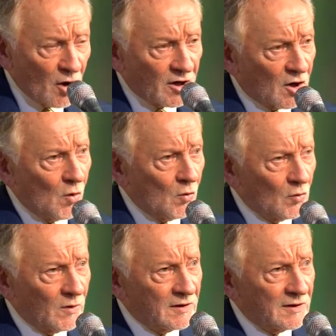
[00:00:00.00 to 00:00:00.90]
a
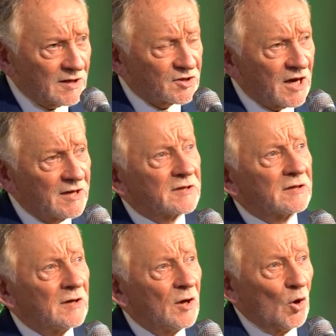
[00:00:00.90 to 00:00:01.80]
cold winter's night,
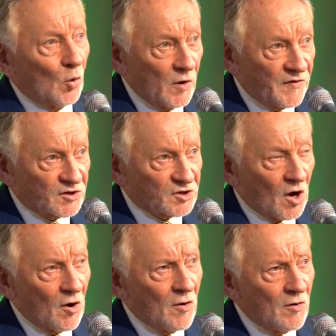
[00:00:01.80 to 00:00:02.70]
with a
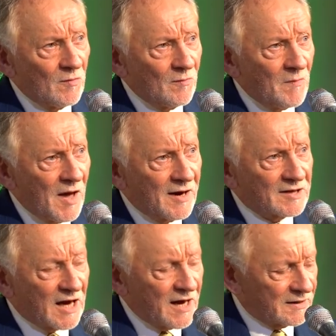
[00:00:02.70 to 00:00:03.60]
storm at
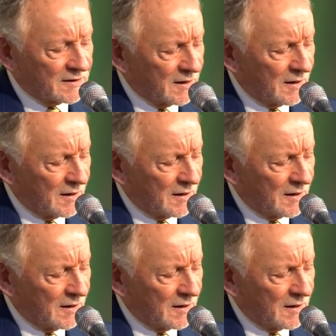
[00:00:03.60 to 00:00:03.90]
its height,